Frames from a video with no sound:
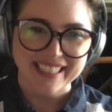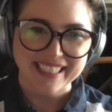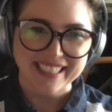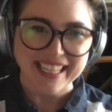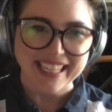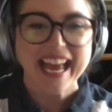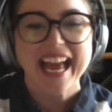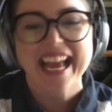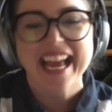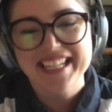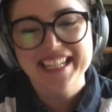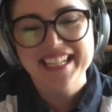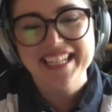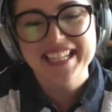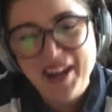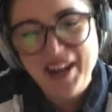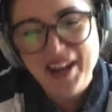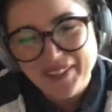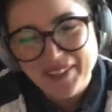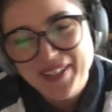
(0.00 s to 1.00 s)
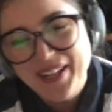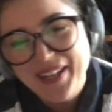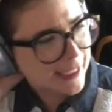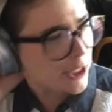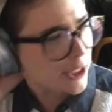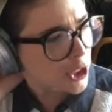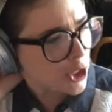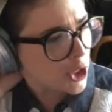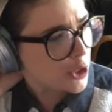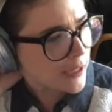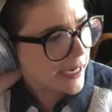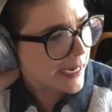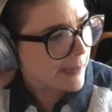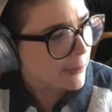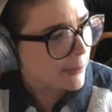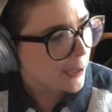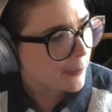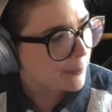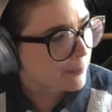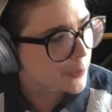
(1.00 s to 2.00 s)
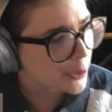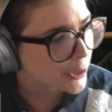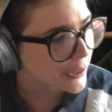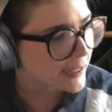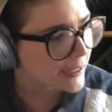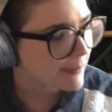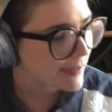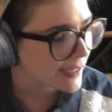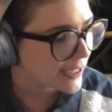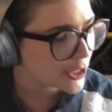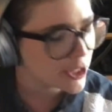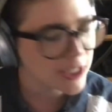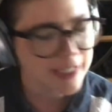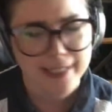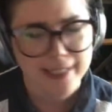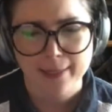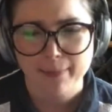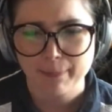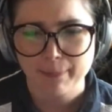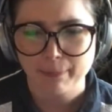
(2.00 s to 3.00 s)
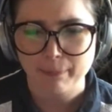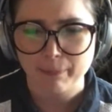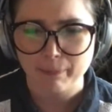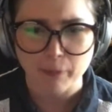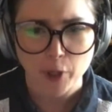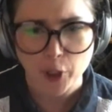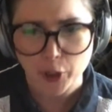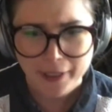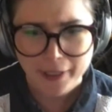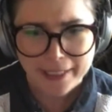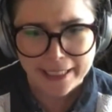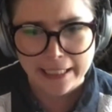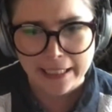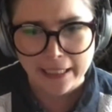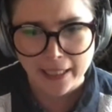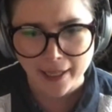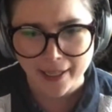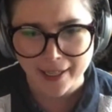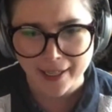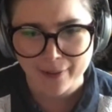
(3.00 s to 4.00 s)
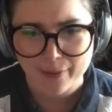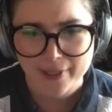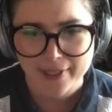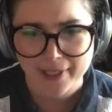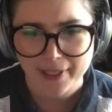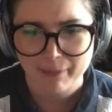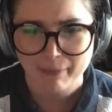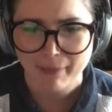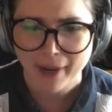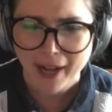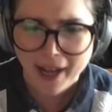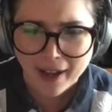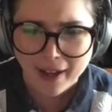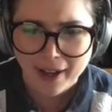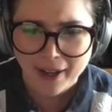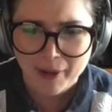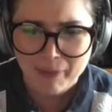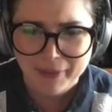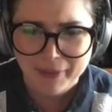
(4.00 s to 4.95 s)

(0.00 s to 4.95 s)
I know. Did you name her Booty because she has a booty? And I was like, Mom,